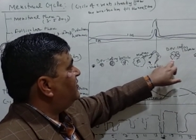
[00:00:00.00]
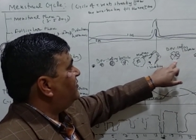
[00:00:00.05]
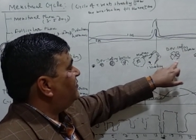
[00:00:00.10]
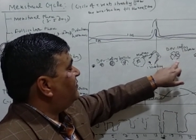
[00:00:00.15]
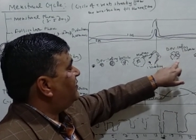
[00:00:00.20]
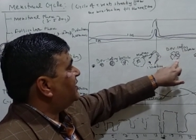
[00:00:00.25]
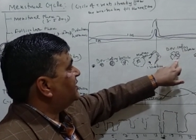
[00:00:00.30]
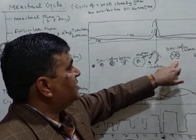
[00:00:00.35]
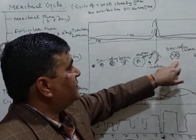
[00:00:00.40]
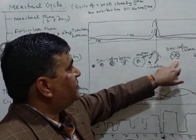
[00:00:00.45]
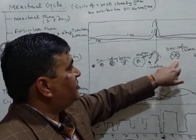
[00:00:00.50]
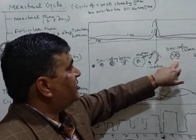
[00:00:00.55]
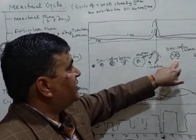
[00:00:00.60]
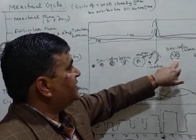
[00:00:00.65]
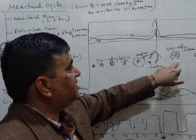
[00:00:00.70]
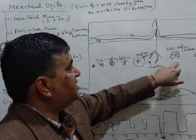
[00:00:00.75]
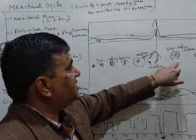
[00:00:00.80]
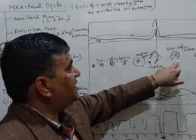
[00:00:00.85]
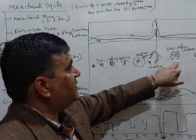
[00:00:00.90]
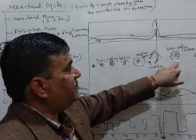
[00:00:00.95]
for the
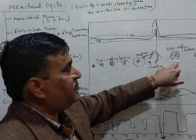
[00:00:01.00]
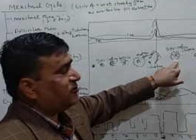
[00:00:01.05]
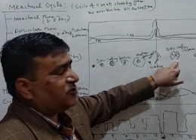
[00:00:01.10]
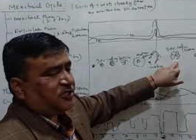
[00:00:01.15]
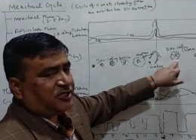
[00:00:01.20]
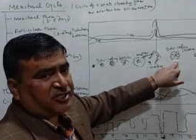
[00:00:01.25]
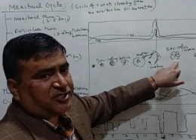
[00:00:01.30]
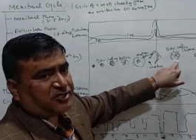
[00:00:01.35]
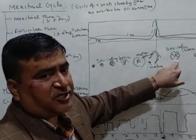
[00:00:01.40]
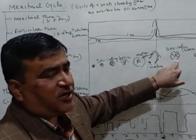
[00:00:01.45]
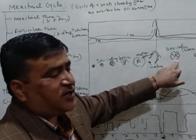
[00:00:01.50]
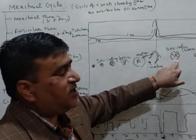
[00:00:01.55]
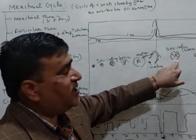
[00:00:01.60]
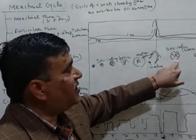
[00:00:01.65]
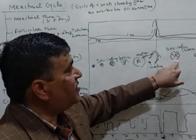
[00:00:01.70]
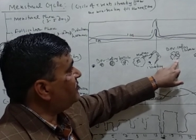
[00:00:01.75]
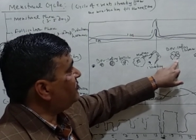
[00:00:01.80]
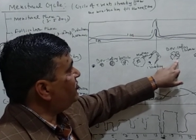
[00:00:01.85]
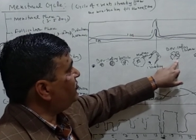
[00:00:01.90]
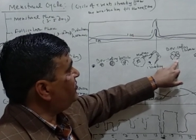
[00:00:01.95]
production of progesterone
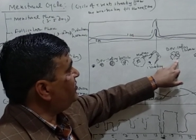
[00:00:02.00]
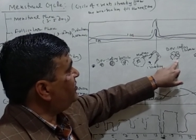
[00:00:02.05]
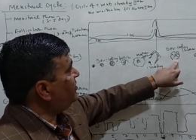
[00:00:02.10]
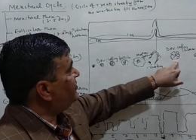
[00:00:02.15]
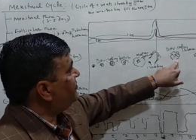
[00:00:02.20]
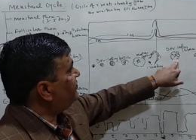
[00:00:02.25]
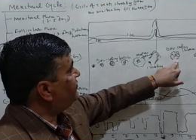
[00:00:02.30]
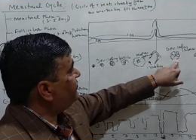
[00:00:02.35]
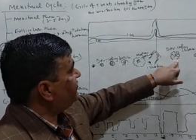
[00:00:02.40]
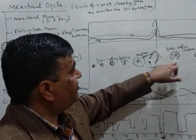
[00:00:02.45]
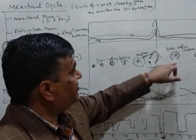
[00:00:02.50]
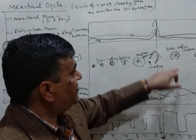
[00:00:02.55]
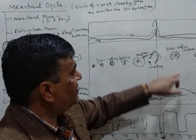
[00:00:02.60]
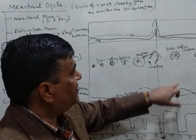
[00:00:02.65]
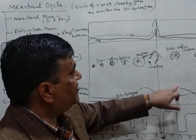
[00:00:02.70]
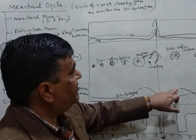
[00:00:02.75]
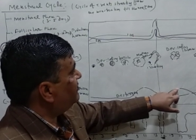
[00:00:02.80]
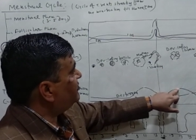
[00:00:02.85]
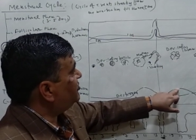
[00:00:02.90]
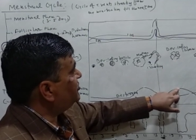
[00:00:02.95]
hormone.
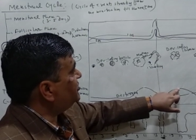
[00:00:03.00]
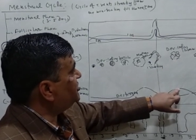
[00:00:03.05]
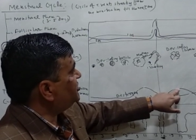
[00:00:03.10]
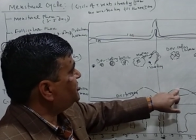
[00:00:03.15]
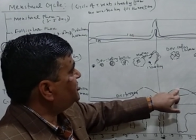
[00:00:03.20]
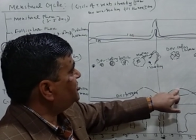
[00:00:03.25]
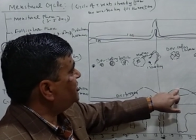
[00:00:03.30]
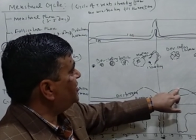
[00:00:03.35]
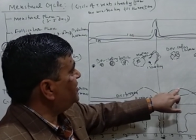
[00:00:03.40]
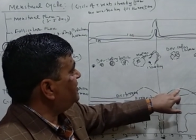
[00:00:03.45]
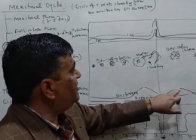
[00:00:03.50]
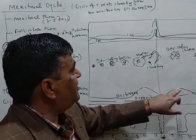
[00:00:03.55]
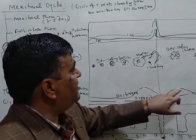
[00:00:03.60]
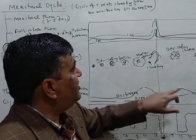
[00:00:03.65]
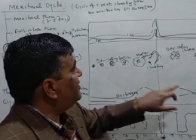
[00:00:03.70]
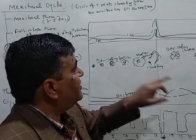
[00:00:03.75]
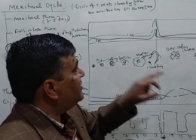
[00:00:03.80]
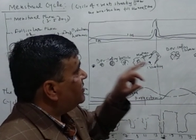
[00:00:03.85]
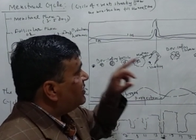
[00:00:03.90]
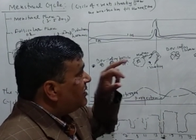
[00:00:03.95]
Progesterone.
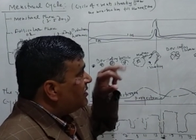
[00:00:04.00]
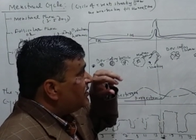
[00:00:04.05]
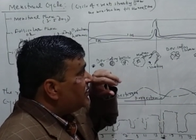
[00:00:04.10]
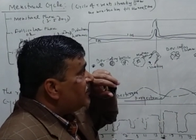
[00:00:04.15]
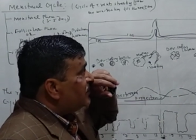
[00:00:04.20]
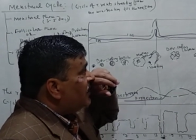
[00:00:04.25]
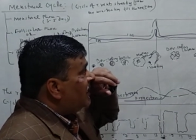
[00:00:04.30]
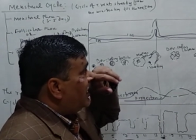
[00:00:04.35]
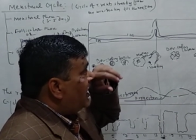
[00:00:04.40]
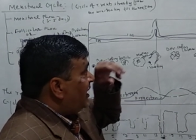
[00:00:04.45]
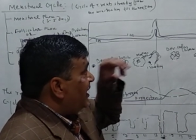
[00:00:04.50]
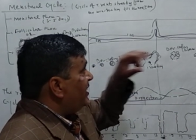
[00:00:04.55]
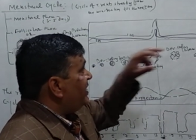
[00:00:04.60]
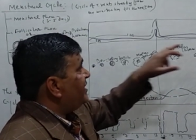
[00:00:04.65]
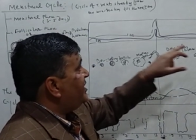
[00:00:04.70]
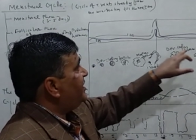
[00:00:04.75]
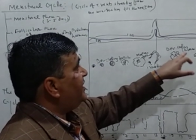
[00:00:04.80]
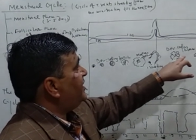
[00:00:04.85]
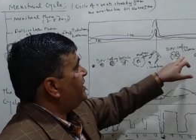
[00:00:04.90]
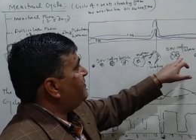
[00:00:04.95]

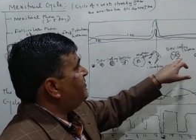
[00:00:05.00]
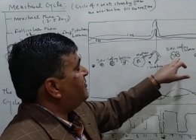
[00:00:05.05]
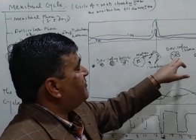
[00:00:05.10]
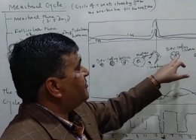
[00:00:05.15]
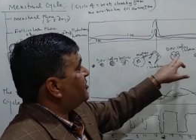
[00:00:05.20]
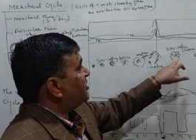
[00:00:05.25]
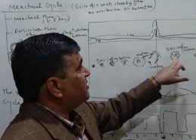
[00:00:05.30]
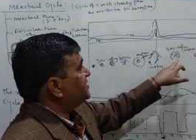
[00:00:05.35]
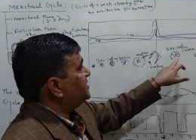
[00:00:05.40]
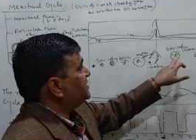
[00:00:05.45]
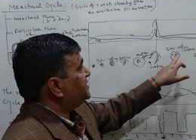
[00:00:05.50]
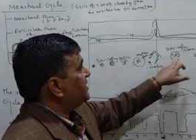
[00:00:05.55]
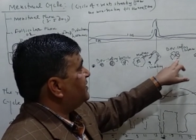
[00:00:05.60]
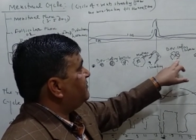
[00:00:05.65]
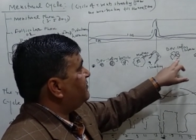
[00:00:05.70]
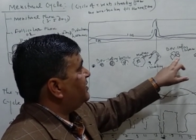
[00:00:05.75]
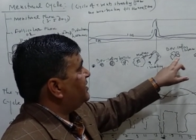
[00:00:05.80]
And if the process of